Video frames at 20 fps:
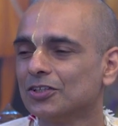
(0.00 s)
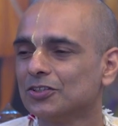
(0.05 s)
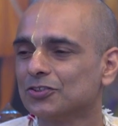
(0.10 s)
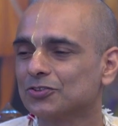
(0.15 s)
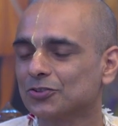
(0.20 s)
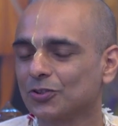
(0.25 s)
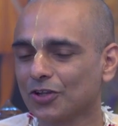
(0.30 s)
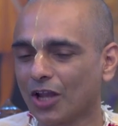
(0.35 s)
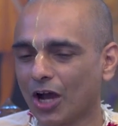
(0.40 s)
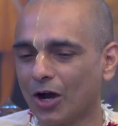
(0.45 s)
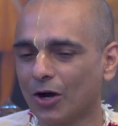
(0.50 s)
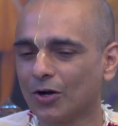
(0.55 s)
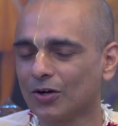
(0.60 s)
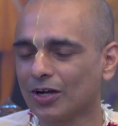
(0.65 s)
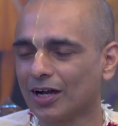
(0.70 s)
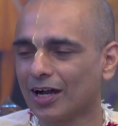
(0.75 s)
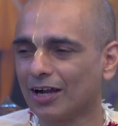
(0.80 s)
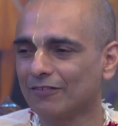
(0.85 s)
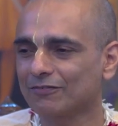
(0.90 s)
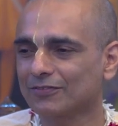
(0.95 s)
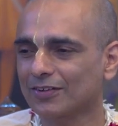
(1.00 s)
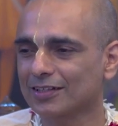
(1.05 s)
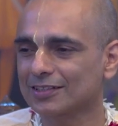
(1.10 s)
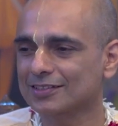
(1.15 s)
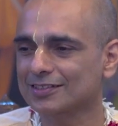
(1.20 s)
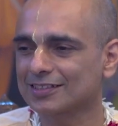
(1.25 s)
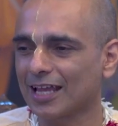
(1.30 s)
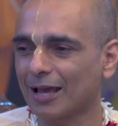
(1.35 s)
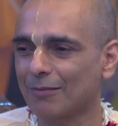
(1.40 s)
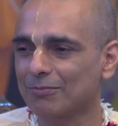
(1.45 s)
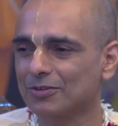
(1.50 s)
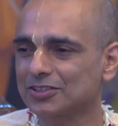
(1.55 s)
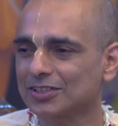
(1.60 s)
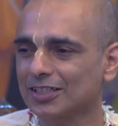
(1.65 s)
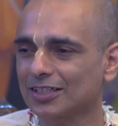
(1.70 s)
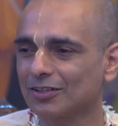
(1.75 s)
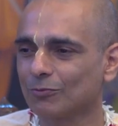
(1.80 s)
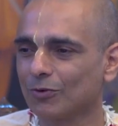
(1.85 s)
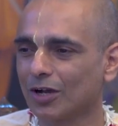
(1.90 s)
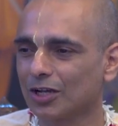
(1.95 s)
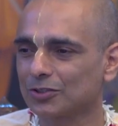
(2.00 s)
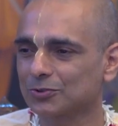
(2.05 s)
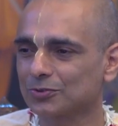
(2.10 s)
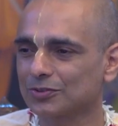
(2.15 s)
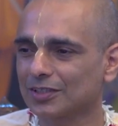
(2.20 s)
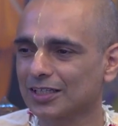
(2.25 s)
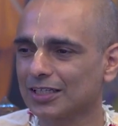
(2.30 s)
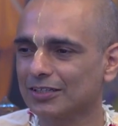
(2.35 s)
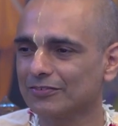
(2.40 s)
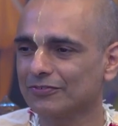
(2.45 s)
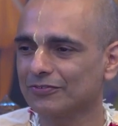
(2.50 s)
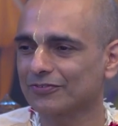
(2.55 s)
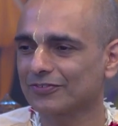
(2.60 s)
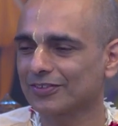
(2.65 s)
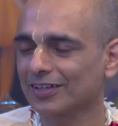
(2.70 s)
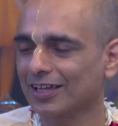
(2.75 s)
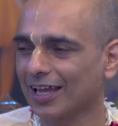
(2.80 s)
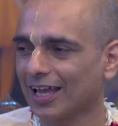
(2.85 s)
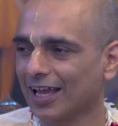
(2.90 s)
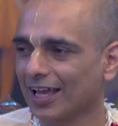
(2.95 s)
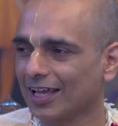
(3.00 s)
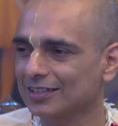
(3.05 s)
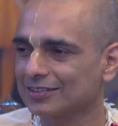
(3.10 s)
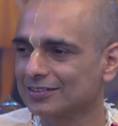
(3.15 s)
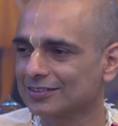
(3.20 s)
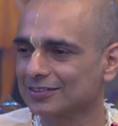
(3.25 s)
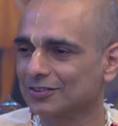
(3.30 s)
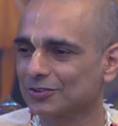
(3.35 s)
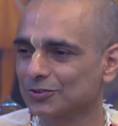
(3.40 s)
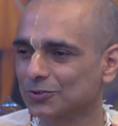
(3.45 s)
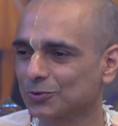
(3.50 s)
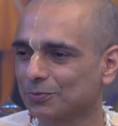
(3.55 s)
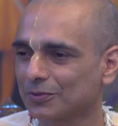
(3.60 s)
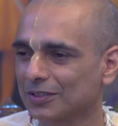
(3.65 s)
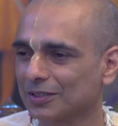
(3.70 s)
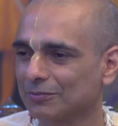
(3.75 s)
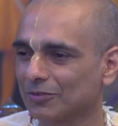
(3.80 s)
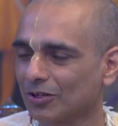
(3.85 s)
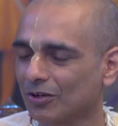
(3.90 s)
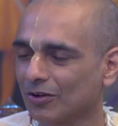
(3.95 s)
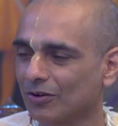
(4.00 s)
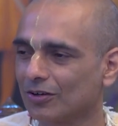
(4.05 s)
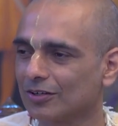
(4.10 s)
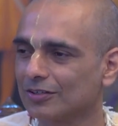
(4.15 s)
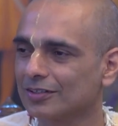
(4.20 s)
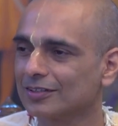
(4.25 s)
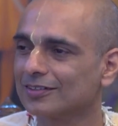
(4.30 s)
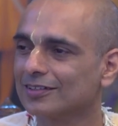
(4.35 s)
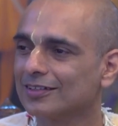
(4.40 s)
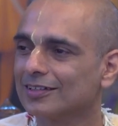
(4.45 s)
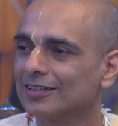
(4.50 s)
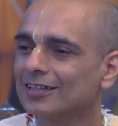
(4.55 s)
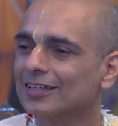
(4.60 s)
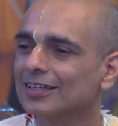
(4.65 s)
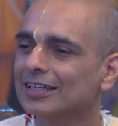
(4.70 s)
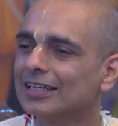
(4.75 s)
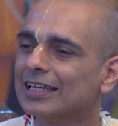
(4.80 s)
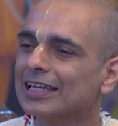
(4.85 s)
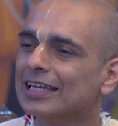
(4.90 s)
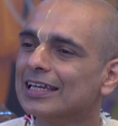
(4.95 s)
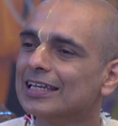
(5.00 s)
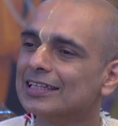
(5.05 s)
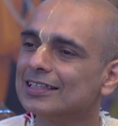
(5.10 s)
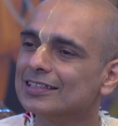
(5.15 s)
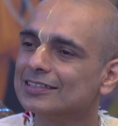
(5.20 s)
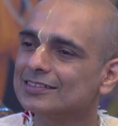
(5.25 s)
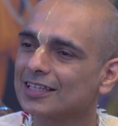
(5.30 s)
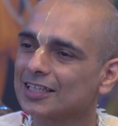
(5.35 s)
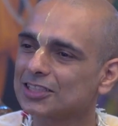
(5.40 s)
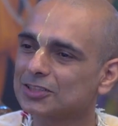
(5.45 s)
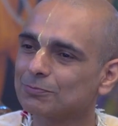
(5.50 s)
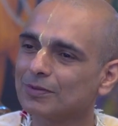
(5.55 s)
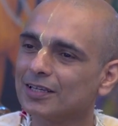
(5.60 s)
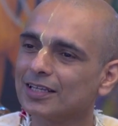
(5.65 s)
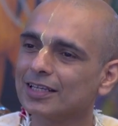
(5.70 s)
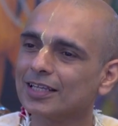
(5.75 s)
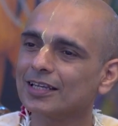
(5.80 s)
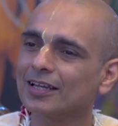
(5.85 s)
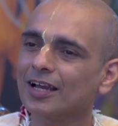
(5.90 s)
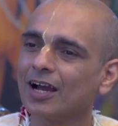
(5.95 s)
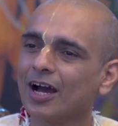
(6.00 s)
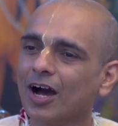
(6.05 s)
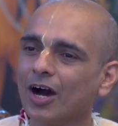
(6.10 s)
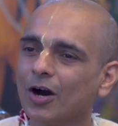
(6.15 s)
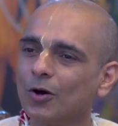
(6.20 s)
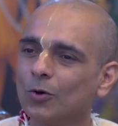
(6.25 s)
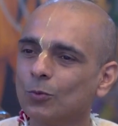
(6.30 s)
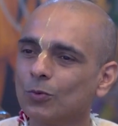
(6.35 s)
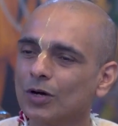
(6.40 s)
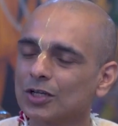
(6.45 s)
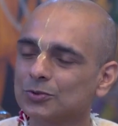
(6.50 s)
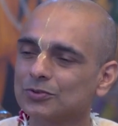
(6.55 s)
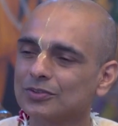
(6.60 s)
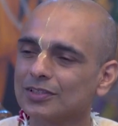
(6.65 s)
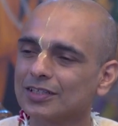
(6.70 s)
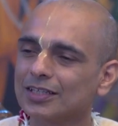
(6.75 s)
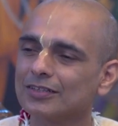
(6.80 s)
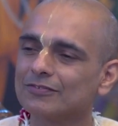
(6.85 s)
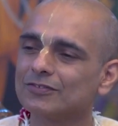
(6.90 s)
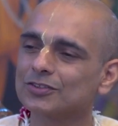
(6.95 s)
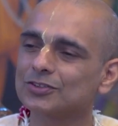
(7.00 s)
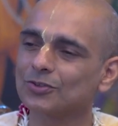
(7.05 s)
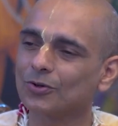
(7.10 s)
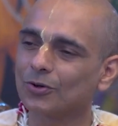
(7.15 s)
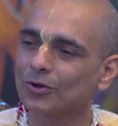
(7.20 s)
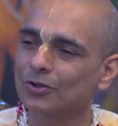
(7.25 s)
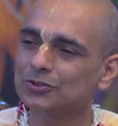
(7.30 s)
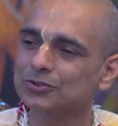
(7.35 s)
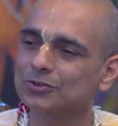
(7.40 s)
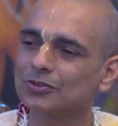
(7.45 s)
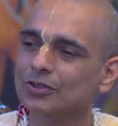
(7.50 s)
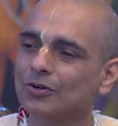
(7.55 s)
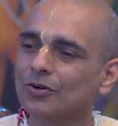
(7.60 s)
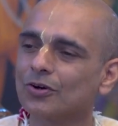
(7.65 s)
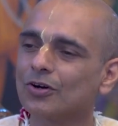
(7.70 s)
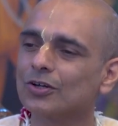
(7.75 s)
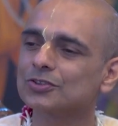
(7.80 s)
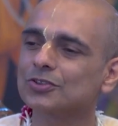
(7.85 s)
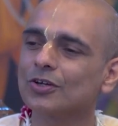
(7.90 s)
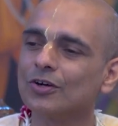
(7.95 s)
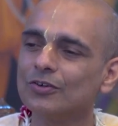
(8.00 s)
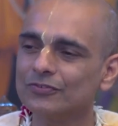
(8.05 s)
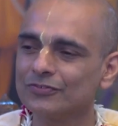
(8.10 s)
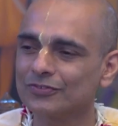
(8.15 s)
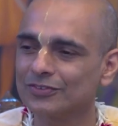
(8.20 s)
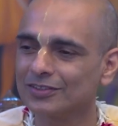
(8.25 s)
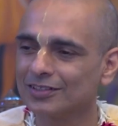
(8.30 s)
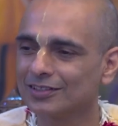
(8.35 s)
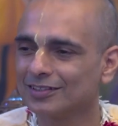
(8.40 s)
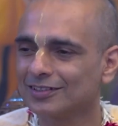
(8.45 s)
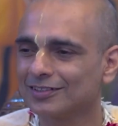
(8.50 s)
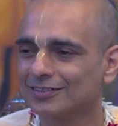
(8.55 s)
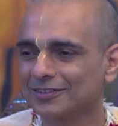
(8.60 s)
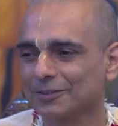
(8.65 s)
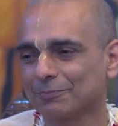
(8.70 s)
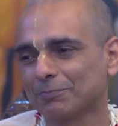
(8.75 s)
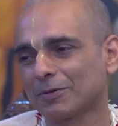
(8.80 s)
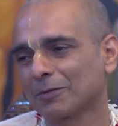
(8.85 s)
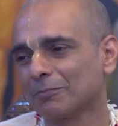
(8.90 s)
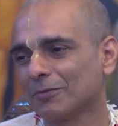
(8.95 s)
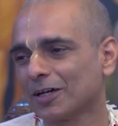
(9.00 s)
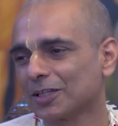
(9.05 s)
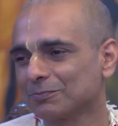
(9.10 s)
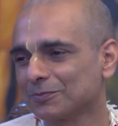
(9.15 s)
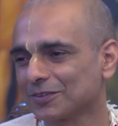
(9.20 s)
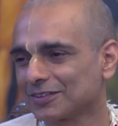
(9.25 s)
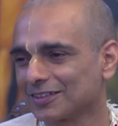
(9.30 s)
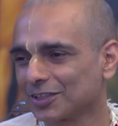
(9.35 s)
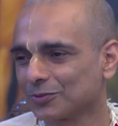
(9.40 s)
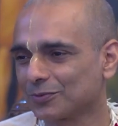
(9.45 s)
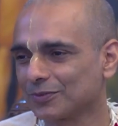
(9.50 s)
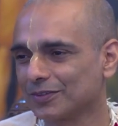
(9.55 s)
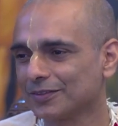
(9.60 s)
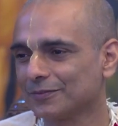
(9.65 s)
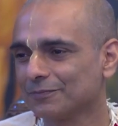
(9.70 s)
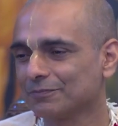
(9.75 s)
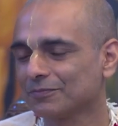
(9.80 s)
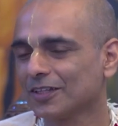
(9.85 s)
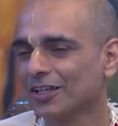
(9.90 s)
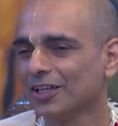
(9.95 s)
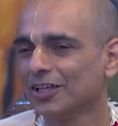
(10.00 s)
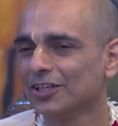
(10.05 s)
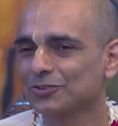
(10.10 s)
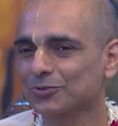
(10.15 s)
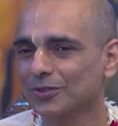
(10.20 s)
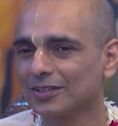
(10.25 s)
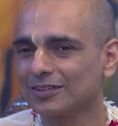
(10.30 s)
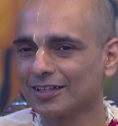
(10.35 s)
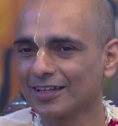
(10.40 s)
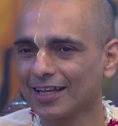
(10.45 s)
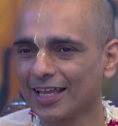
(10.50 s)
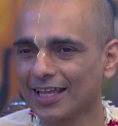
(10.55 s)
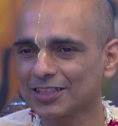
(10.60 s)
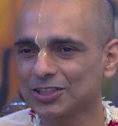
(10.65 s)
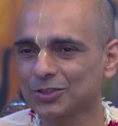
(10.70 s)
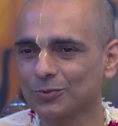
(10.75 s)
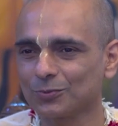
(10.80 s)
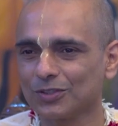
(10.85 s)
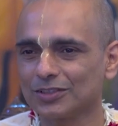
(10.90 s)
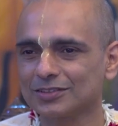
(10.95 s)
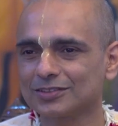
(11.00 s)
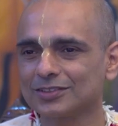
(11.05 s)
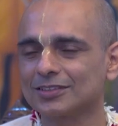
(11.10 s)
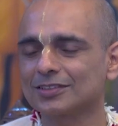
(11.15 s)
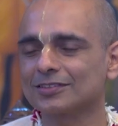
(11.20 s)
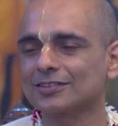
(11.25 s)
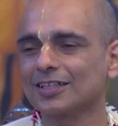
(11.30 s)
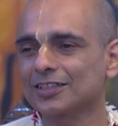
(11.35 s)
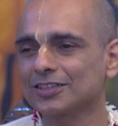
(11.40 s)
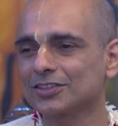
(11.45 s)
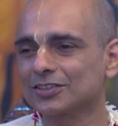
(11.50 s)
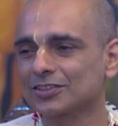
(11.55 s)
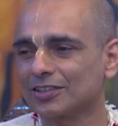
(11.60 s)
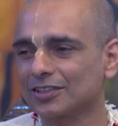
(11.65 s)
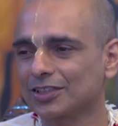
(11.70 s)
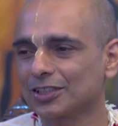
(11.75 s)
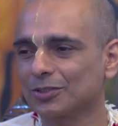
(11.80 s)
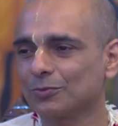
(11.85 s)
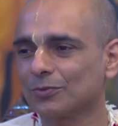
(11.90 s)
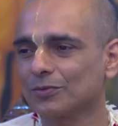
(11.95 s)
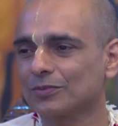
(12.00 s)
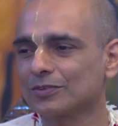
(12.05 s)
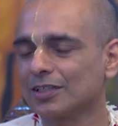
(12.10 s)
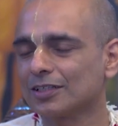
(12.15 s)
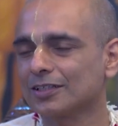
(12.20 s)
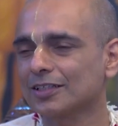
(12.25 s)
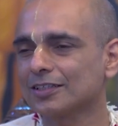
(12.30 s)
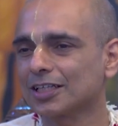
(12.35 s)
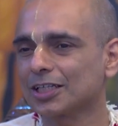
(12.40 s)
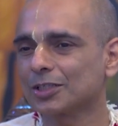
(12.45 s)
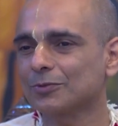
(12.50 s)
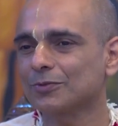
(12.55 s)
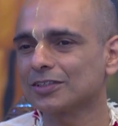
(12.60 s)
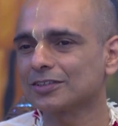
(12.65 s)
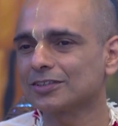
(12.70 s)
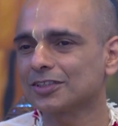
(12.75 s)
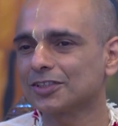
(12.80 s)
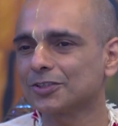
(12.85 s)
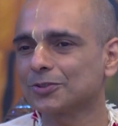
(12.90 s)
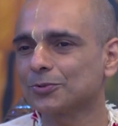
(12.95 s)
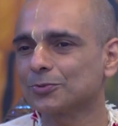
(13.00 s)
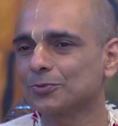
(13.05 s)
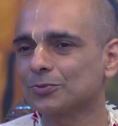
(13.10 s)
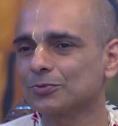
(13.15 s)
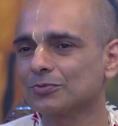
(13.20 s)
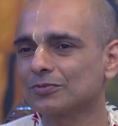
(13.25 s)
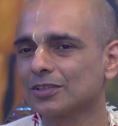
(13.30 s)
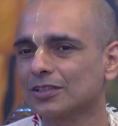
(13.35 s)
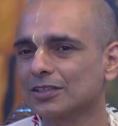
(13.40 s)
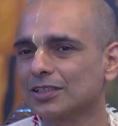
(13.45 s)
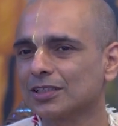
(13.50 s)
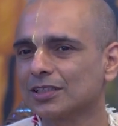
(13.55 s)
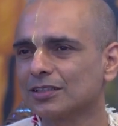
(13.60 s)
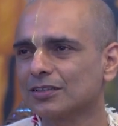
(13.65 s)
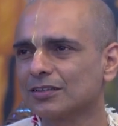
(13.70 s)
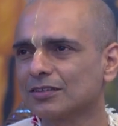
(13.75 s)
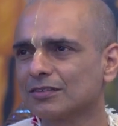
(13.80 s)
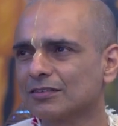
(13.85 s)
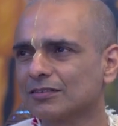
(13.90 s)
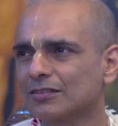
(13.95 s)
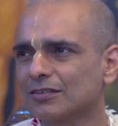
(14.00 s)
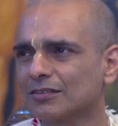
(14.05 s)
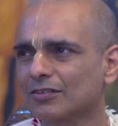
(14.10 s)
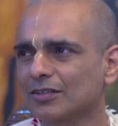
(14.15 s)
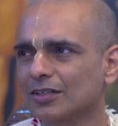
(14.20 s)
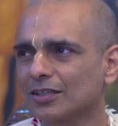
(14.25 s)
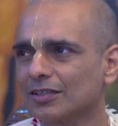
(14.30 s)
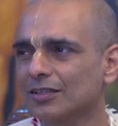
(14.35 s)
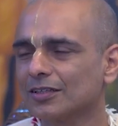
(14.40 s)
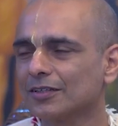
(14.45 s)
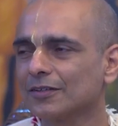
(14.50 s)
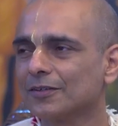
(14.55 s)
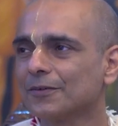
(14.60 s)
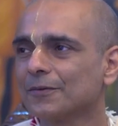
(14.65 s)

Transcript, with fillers: So now, after establishing Vasudev as the Supreme Lord, he is explaining how Vasudev is also the cause of the Paramatma Tattva. So, in the next verses, that is 30, 30 31, 32, 33,